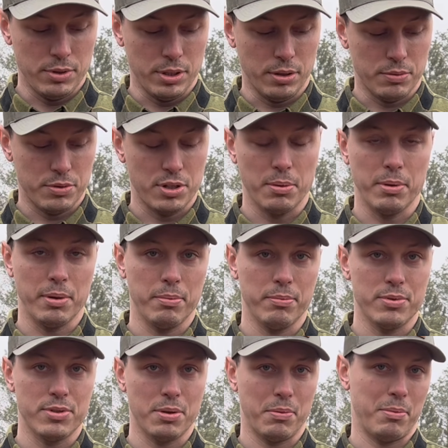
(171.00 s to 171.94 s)
Some
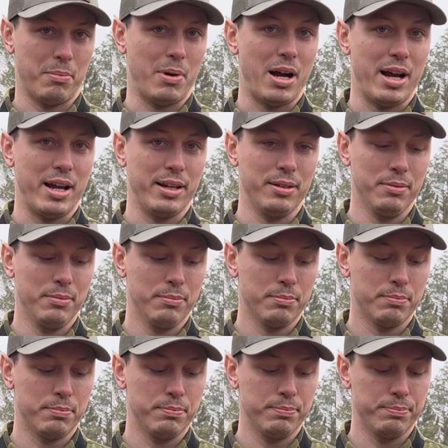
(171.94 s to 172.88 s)
of my
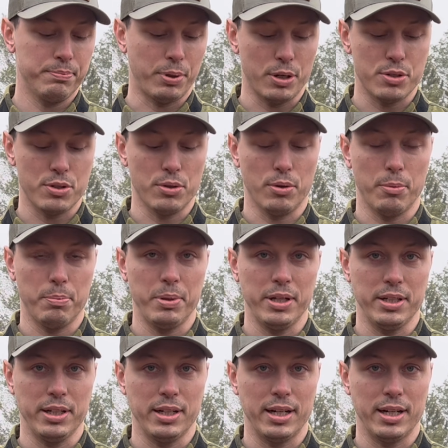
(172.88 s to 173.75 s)
personal opinion,